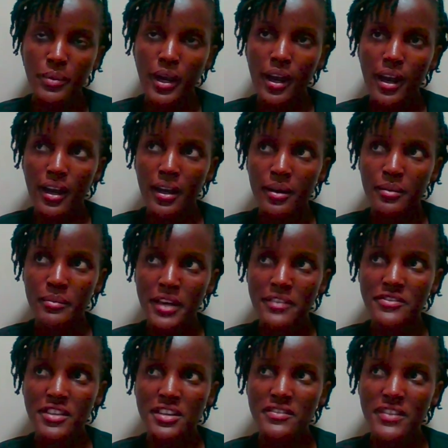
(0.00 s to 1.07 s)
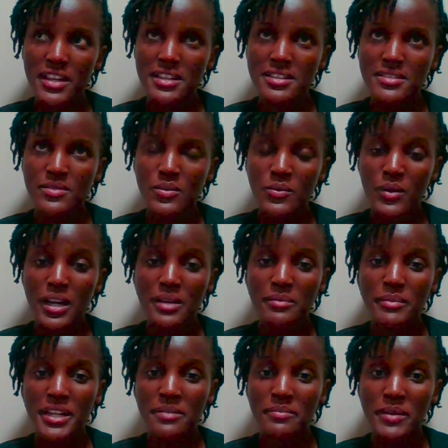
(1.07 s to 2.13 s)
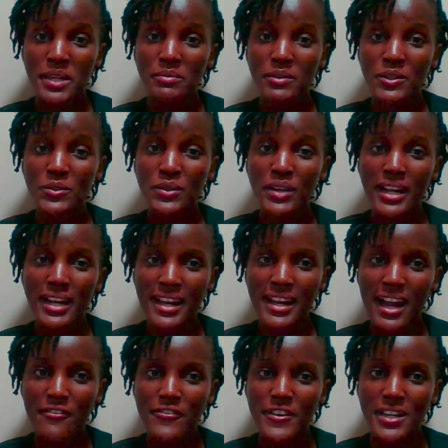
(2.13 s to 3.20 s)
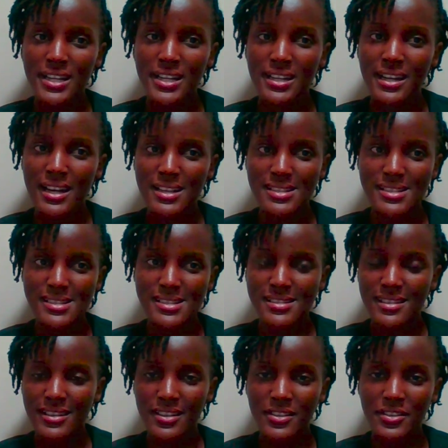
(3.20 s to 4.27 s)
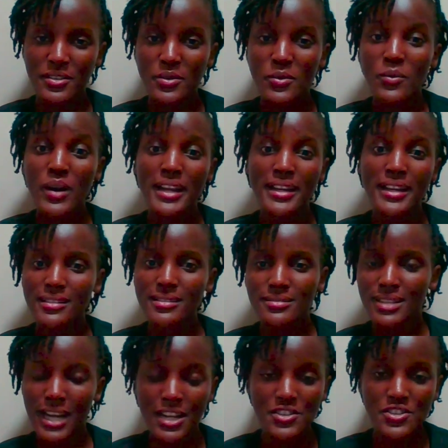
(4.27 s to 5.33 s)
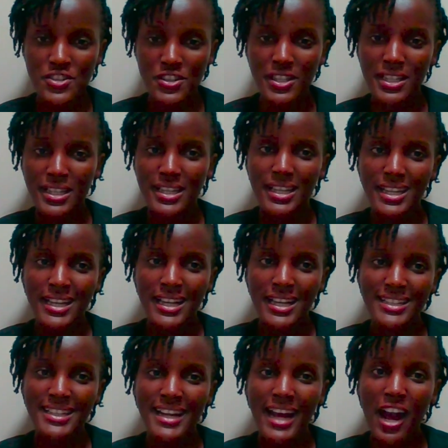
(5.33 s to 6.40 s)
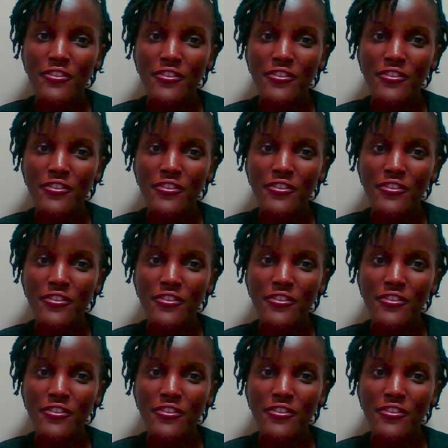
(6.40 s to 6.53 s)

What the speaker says: Well, I think that many people look at Africa as, one country, and yet